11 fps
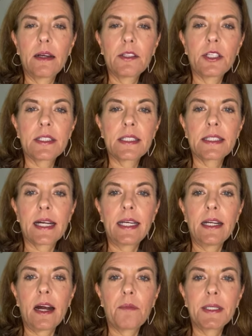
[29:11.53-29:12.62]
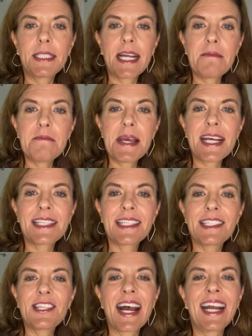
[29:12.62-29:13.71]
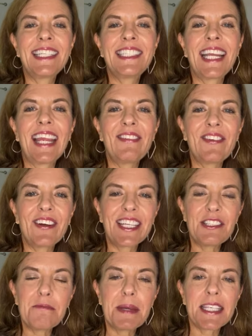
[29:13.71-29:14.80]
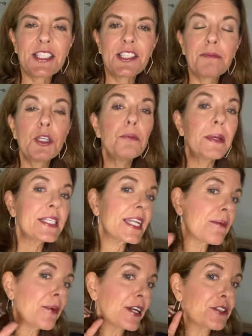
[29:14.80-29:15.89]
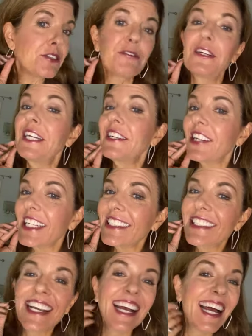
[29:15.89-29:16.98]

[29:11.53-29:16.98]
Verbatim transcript: Just signing on. What did I miss? Hi, Jamie. What did you miss? You missed that I'm wearing two different earrings